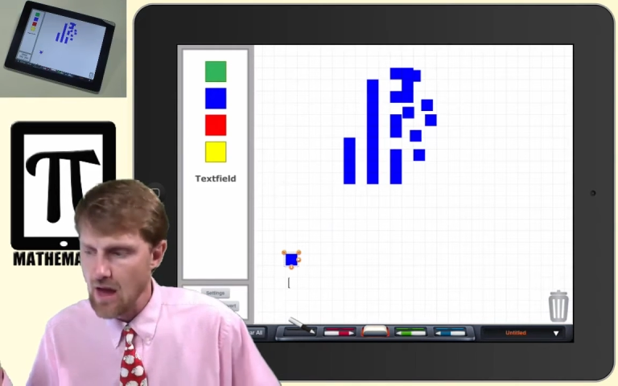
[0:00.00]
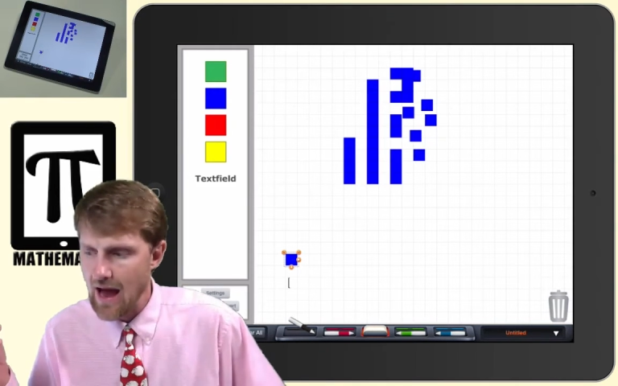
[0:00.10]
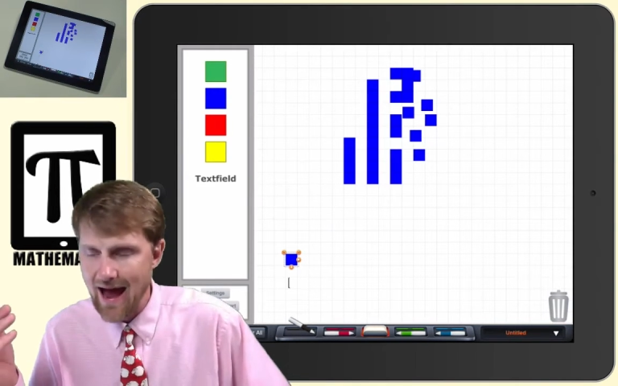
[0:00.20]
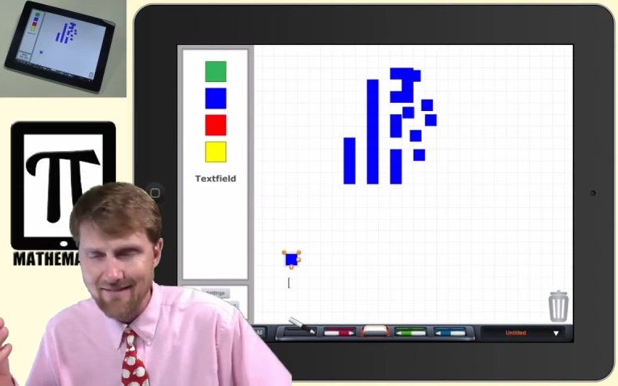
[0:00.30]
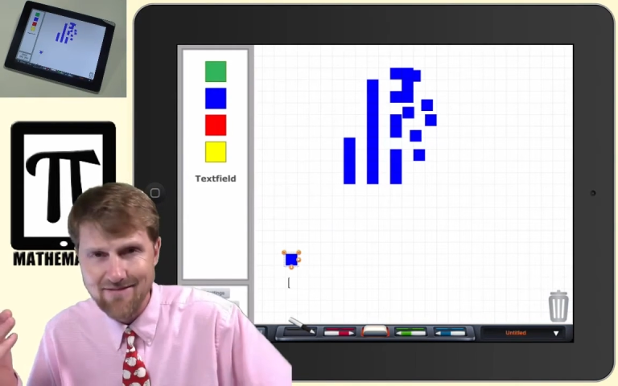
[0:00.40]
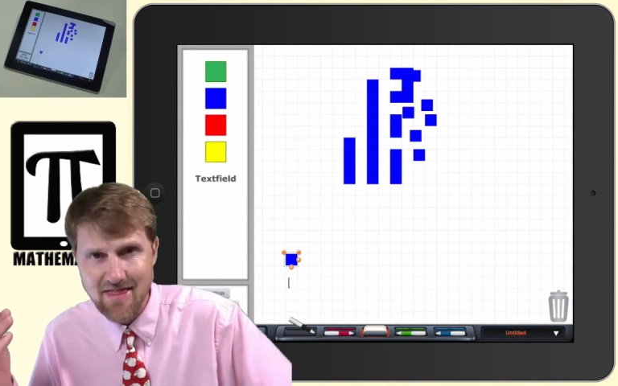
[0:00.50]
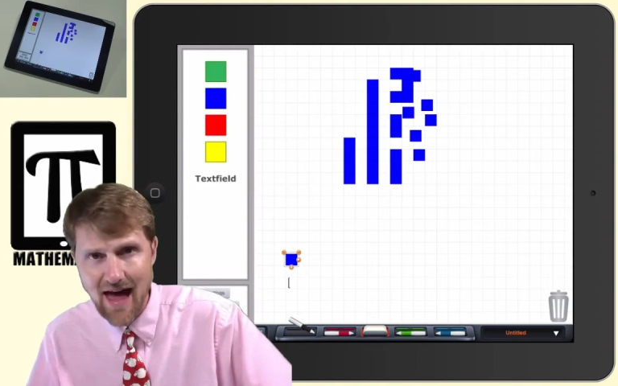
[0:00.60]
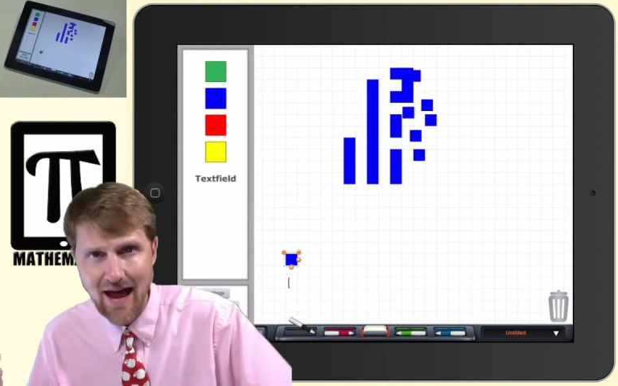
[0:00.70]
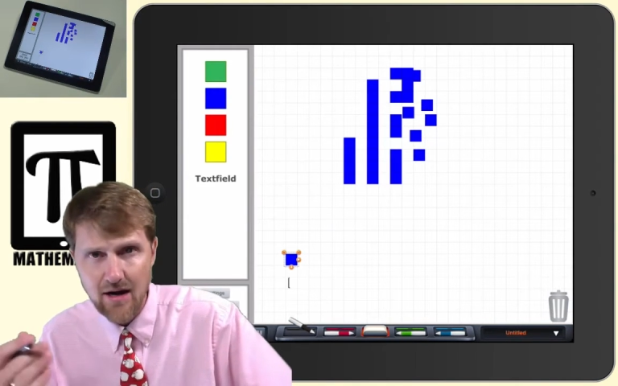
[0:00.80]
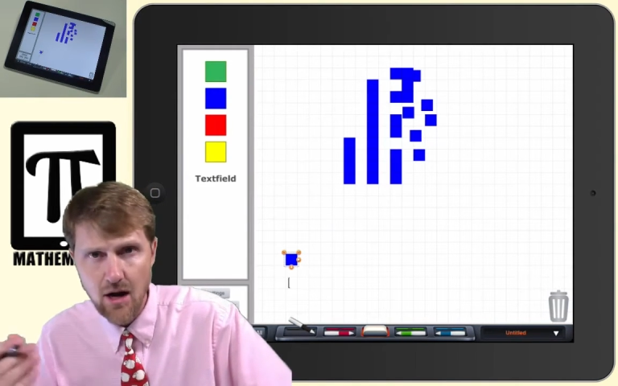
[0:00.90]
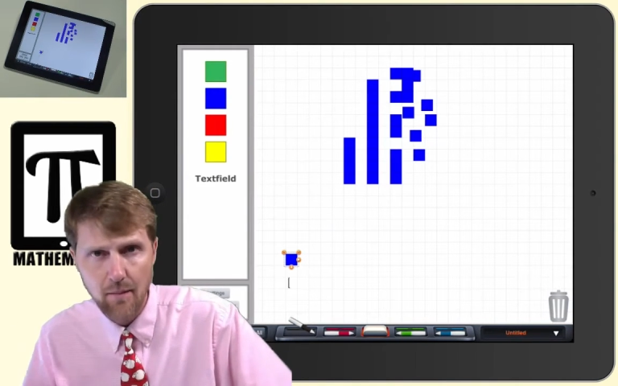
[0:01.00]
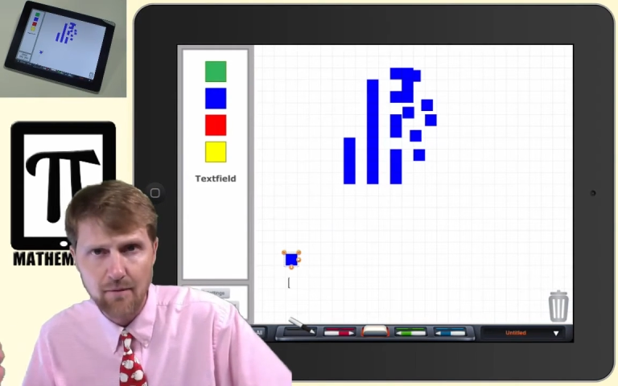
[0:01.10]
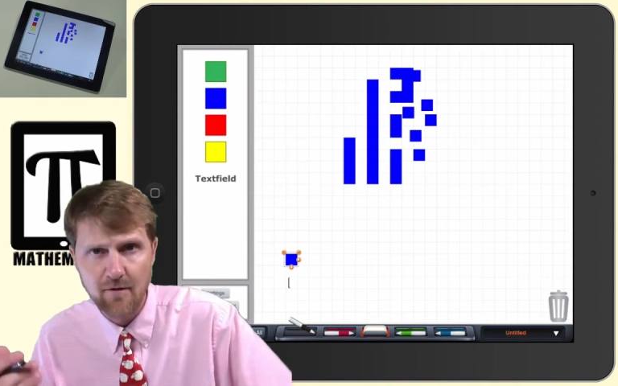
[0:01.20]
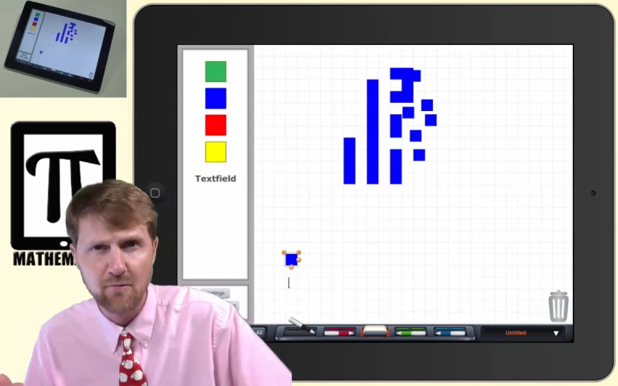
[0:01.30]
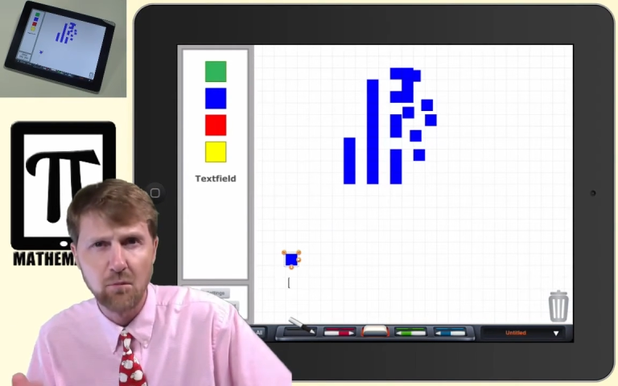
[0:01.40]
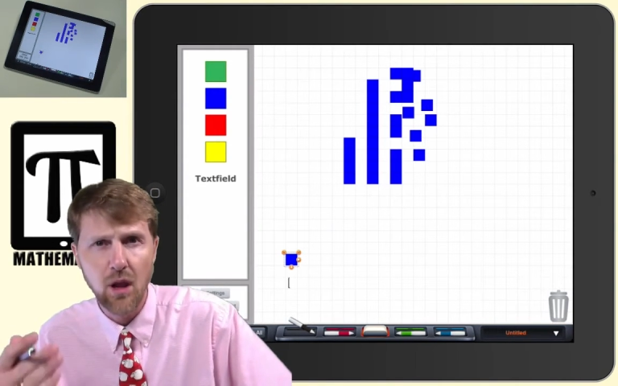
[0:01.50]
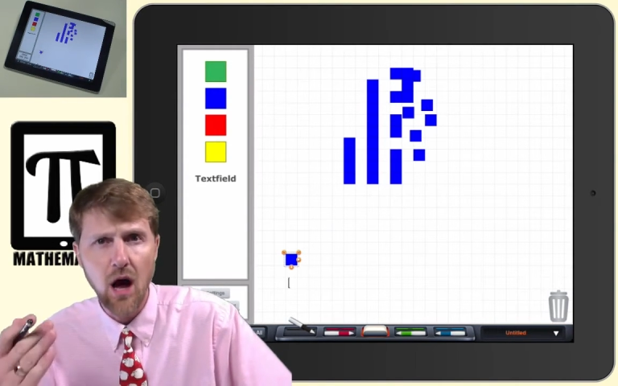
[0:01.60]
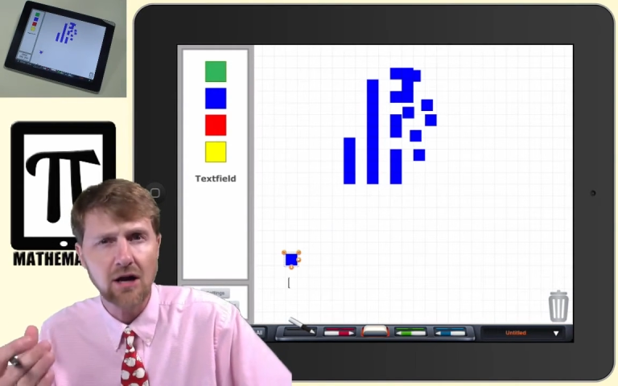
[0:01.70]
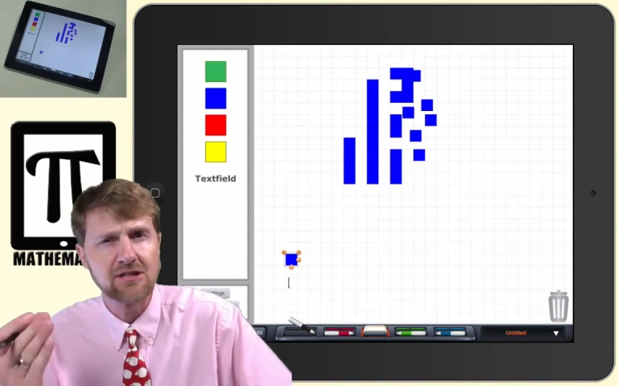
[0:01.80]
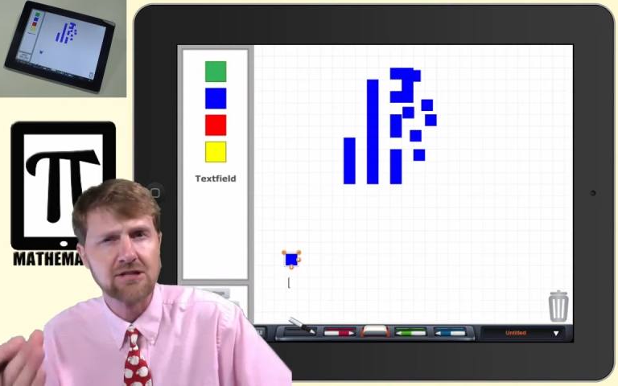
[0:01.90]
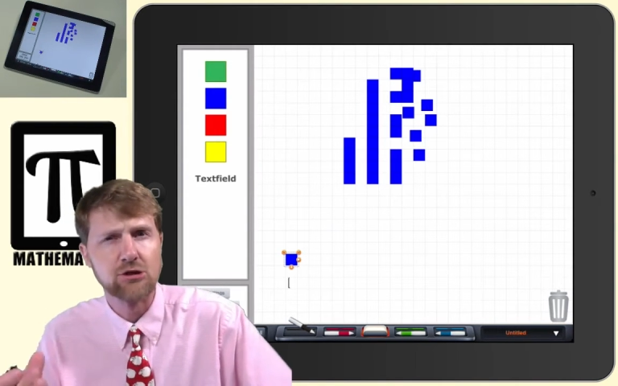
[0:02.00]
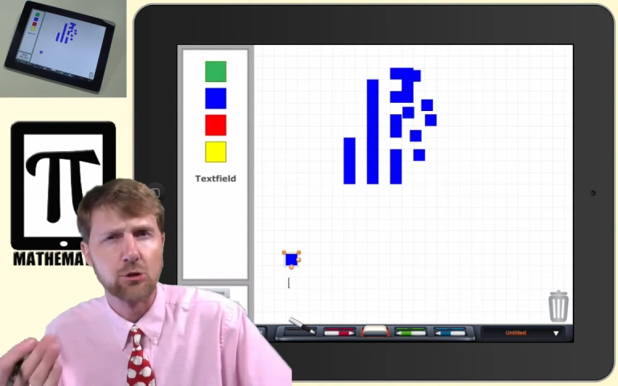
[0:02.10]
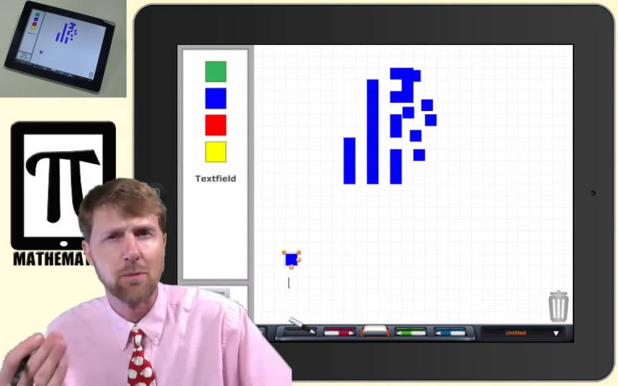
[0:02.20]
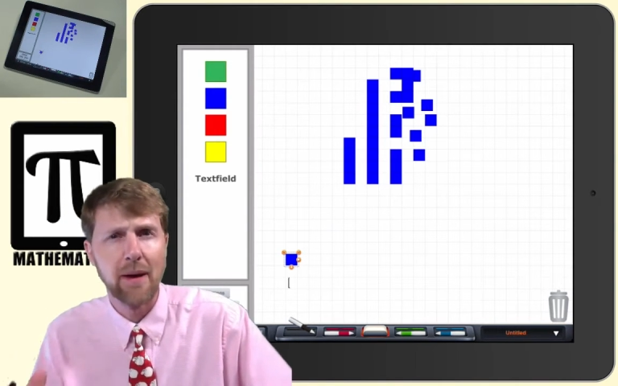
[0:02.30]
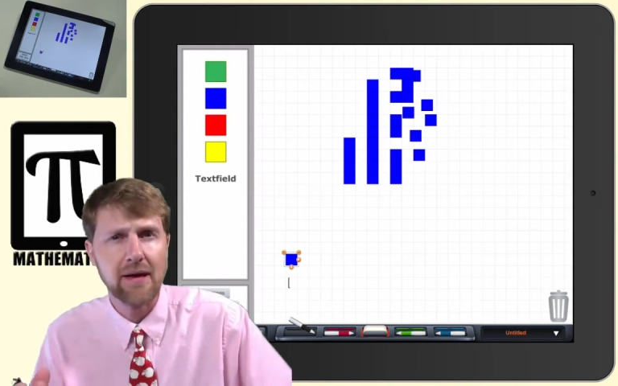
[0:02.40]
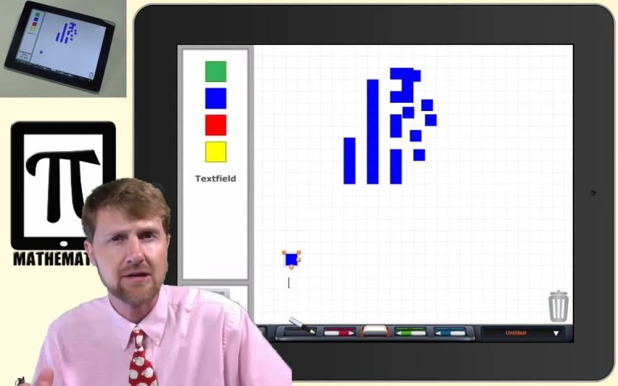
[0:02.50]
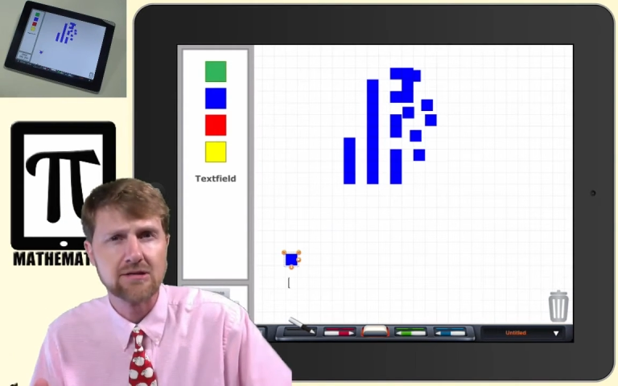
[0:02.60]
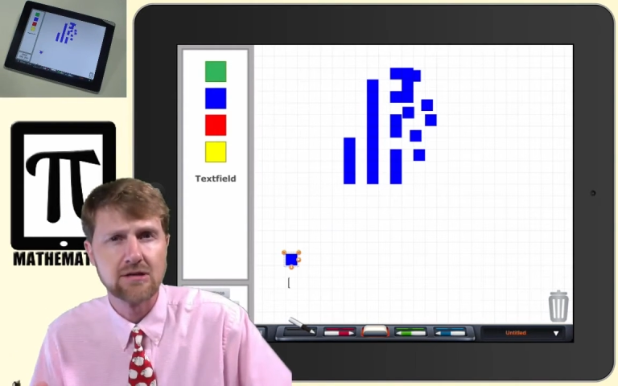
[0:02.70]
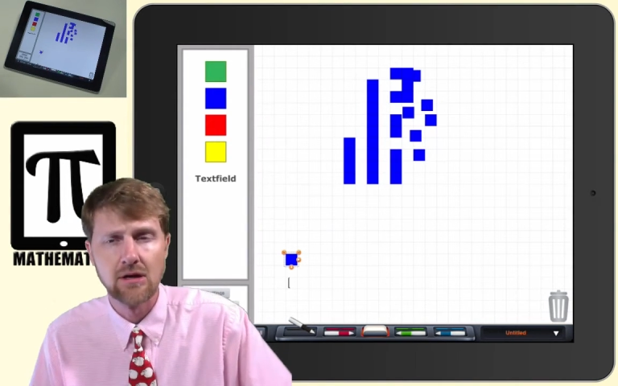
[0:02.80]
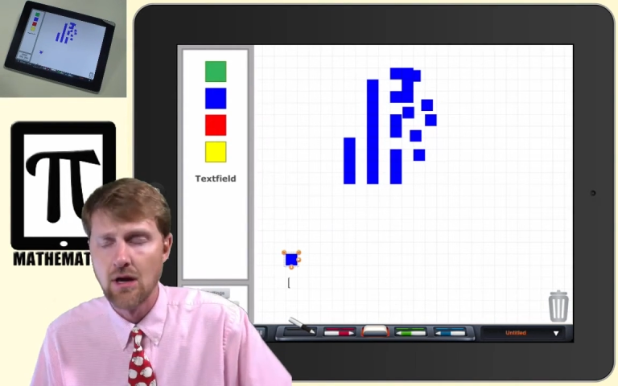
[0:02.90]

have that number of blocks in your base,